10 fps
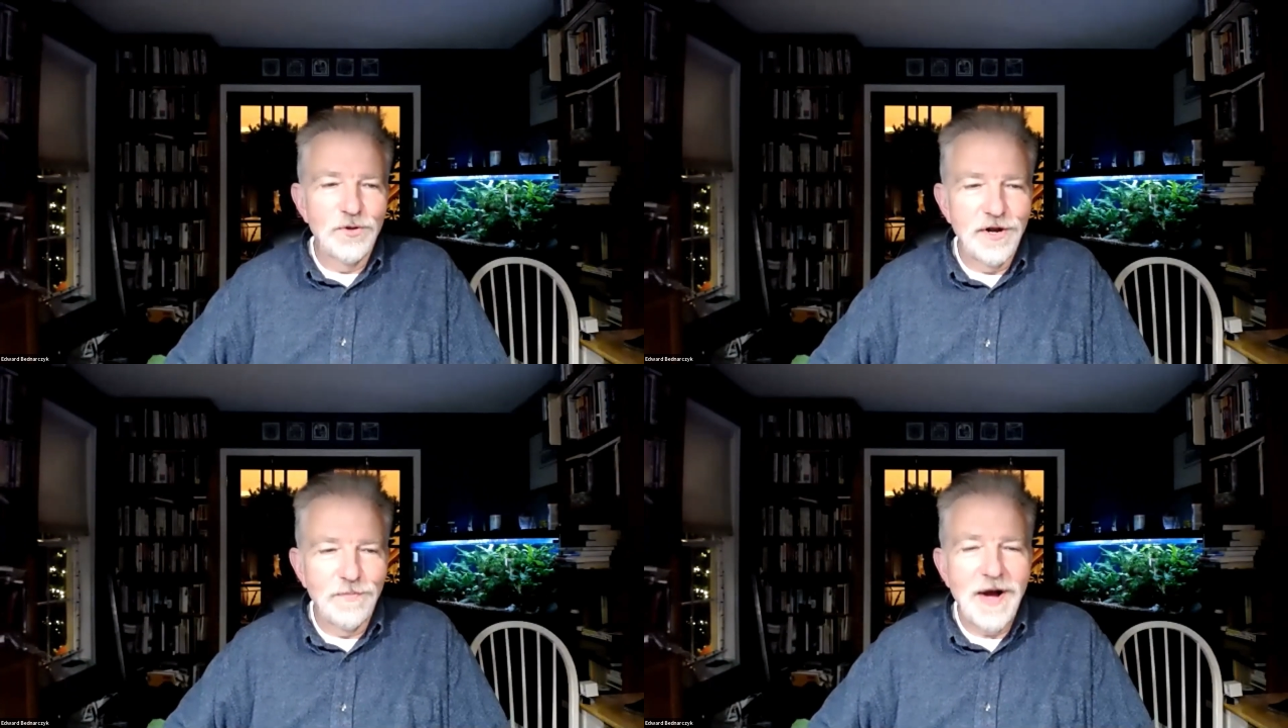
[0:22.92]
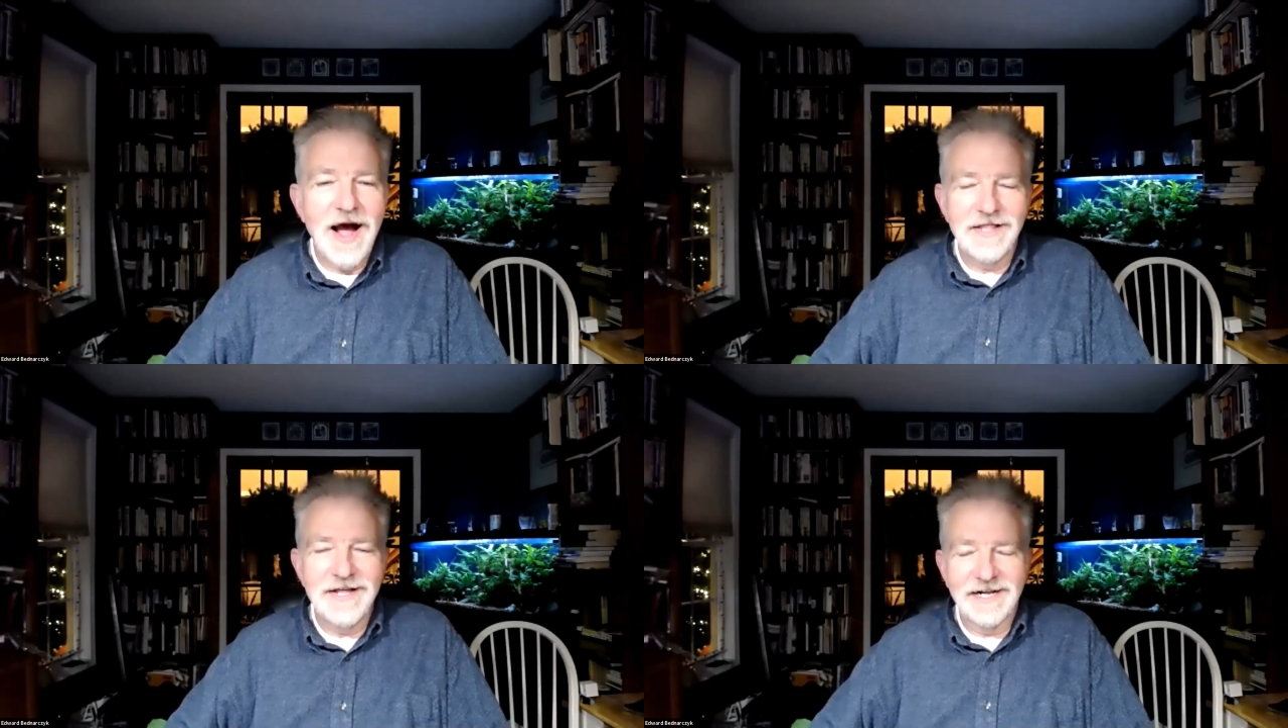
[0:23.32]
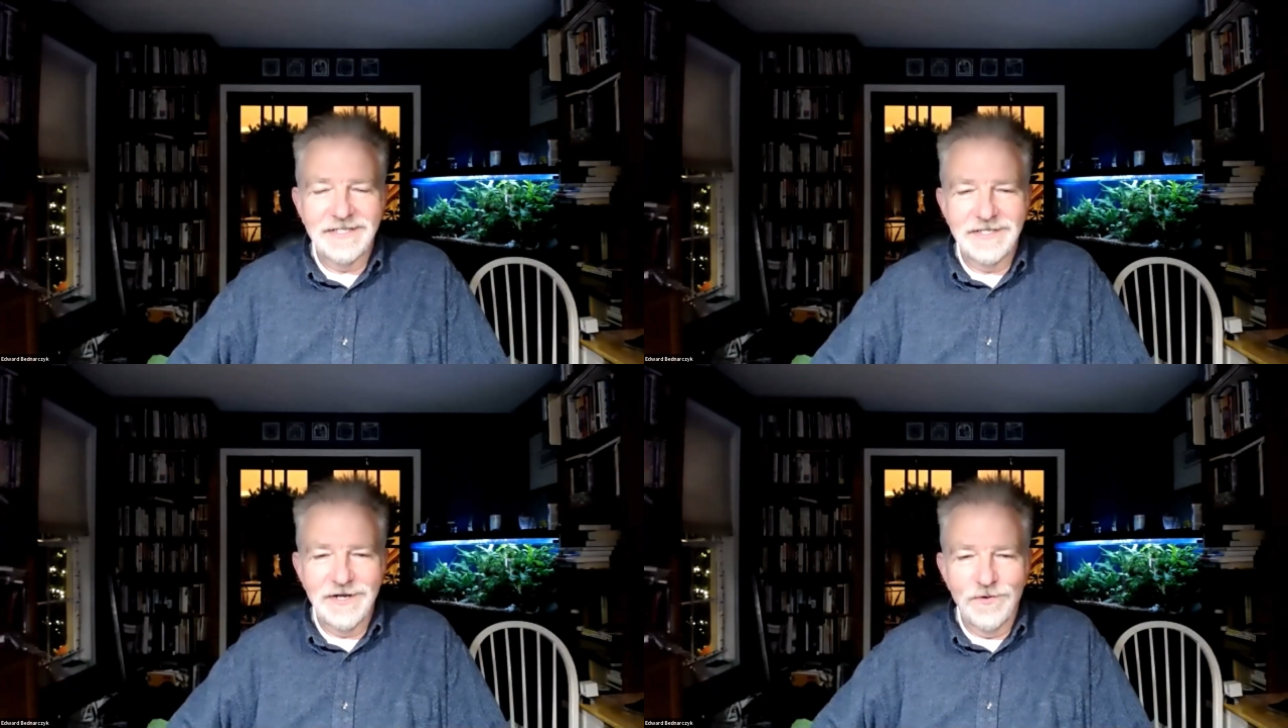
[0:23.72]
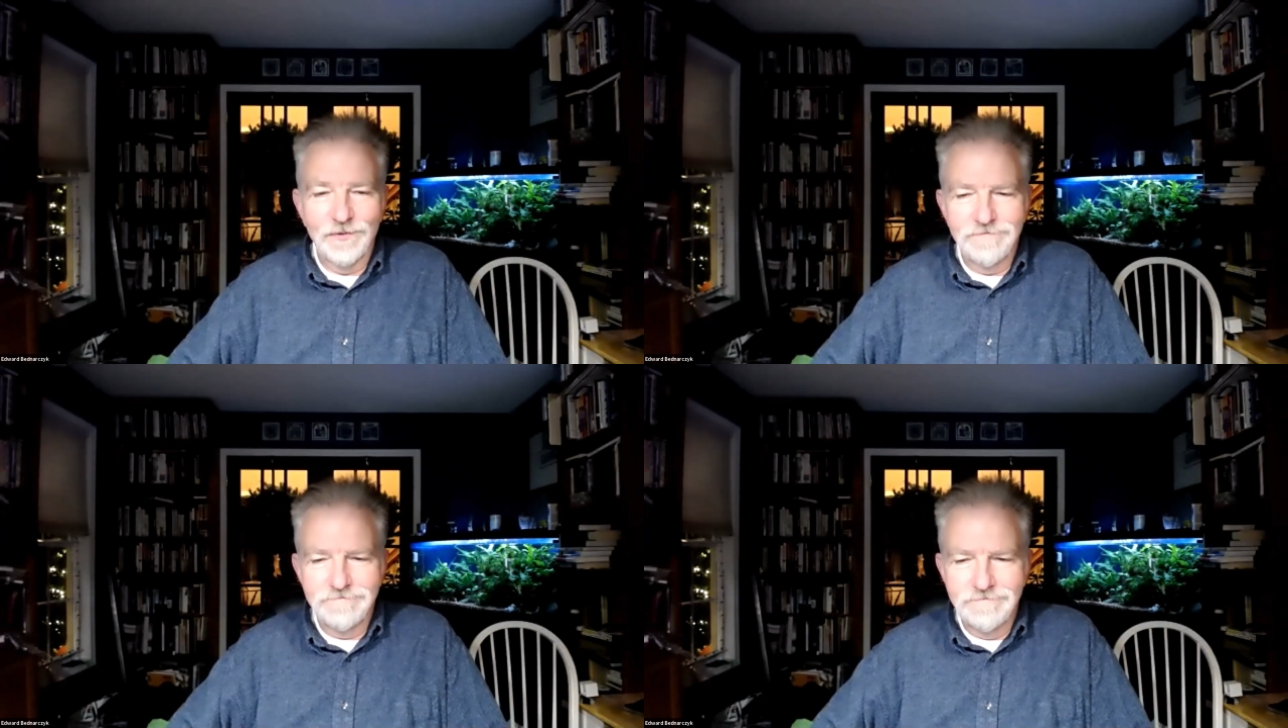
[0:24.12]
our potluck.
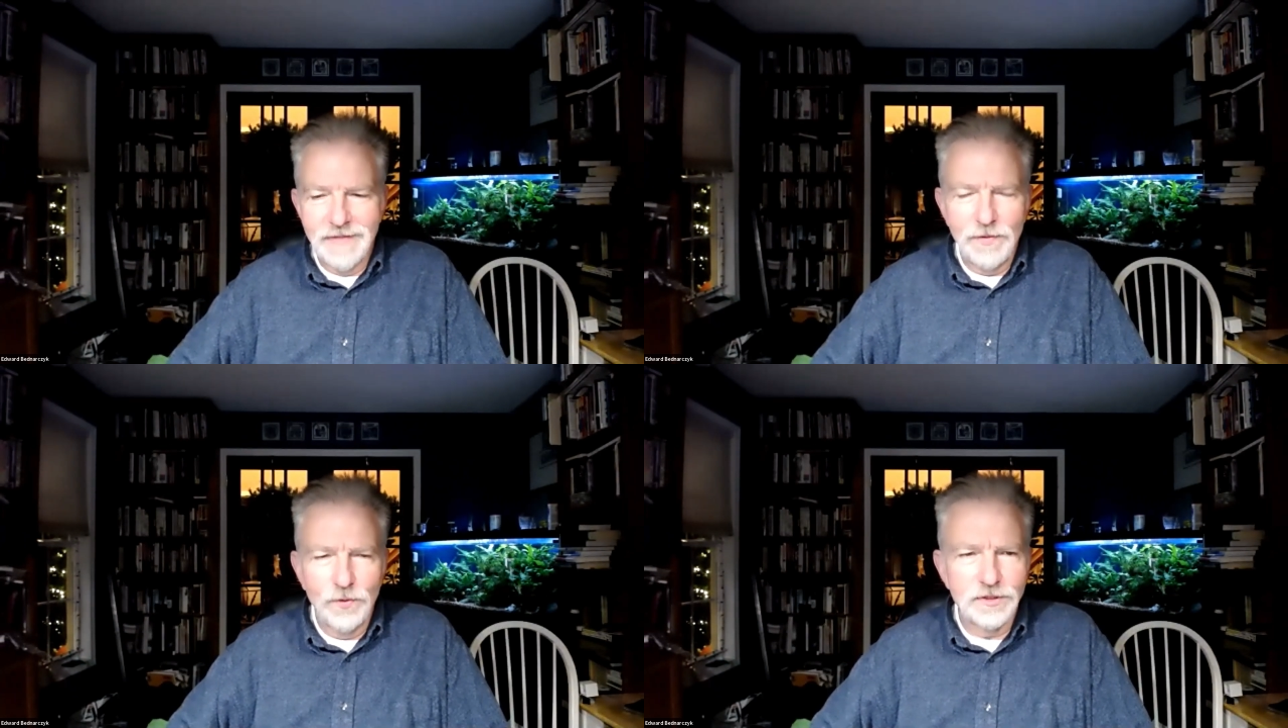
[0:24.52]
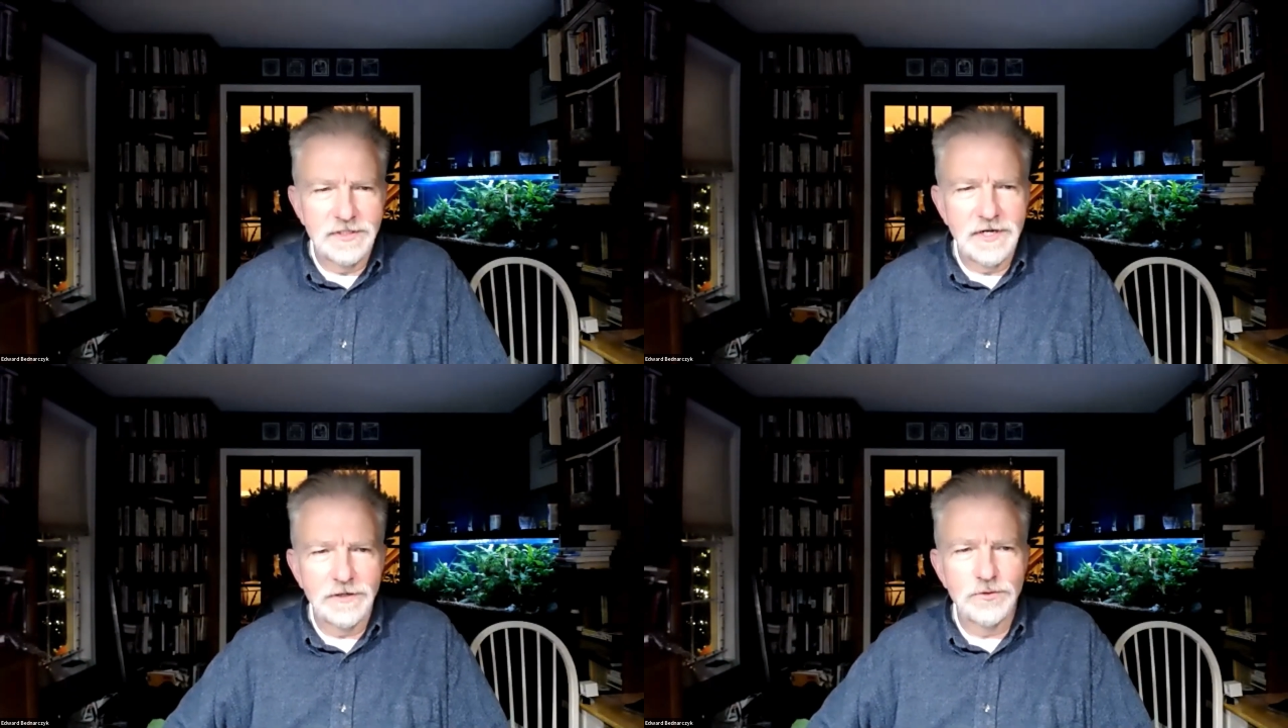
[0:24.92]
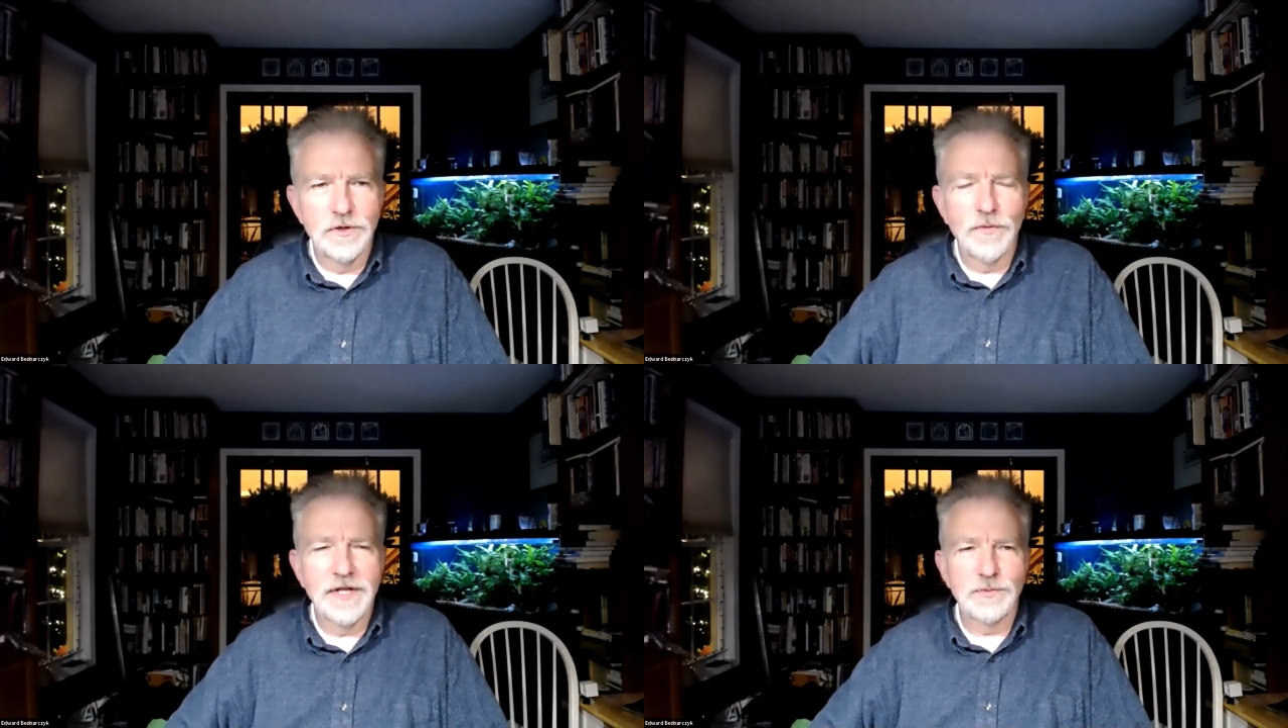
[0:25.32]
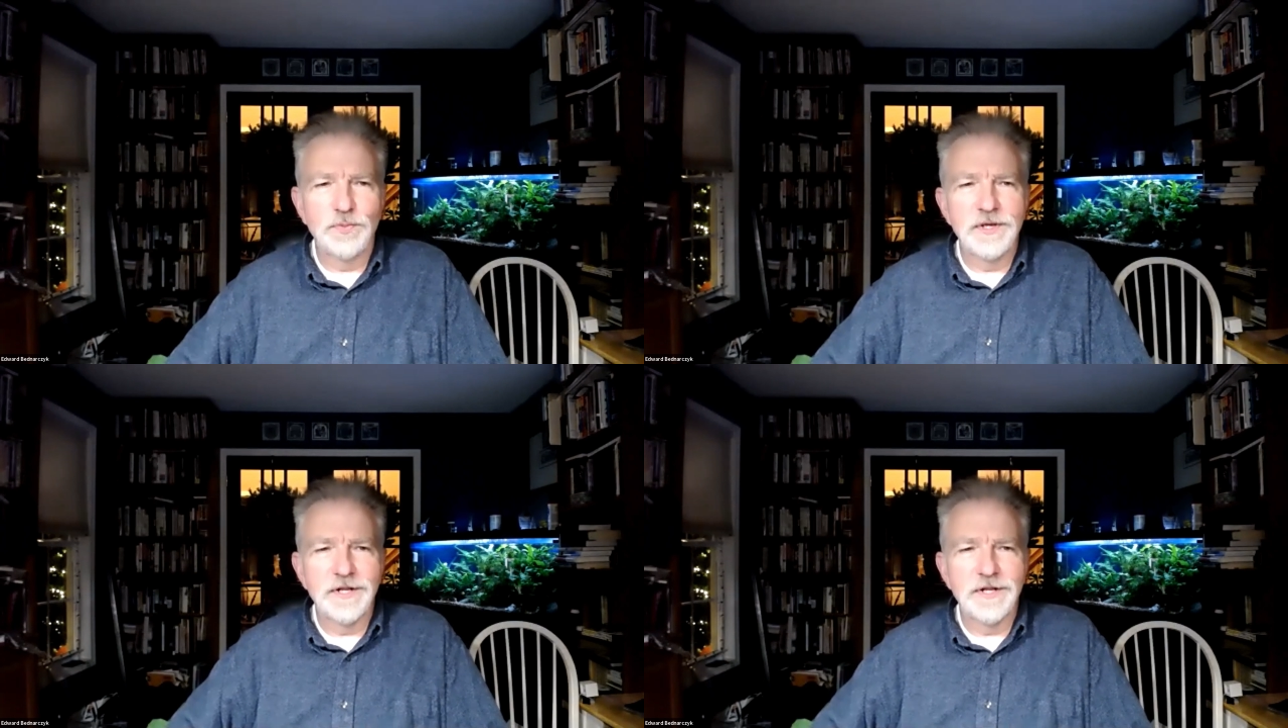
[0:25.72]
So maybe we'll start doing a recipe